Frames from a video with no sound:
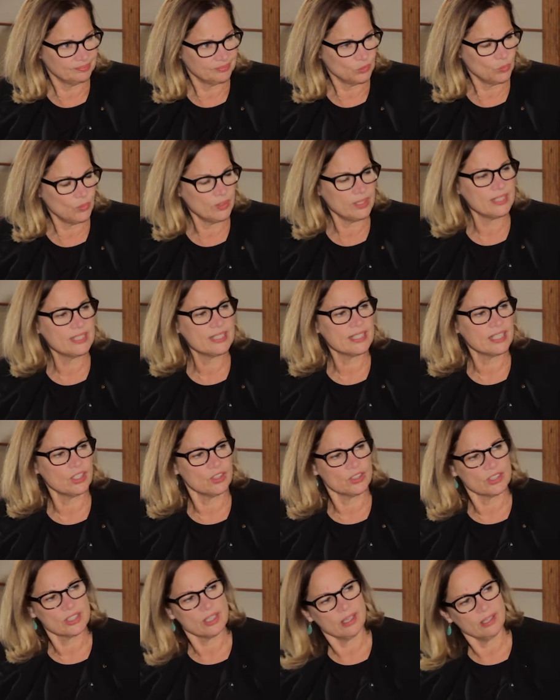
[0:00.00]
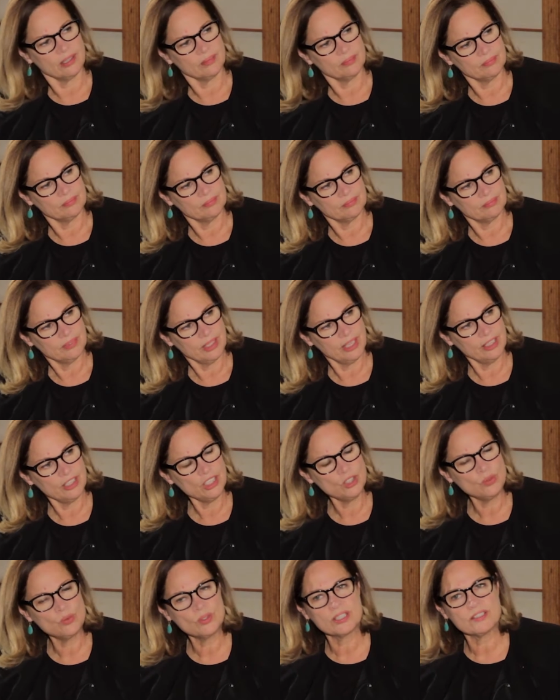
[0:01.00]
What is airtime? How do
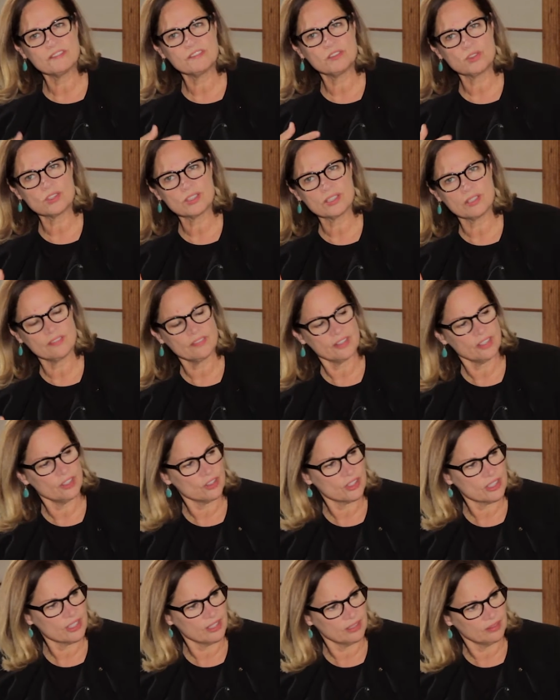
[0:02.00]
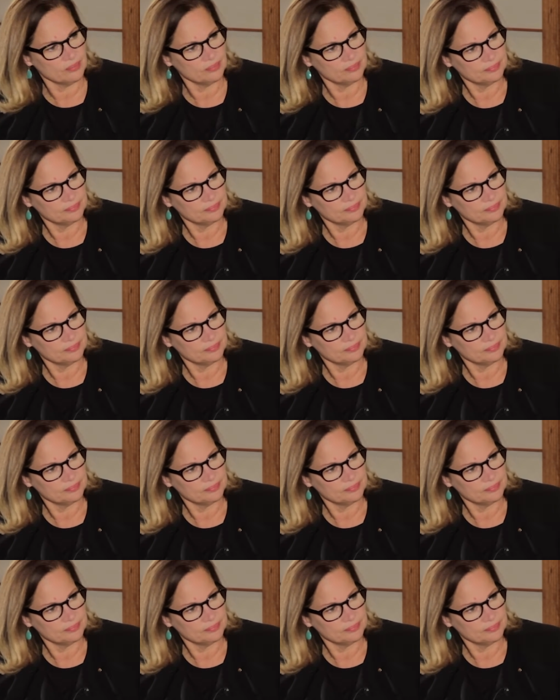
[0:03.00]
you give yourself airtime?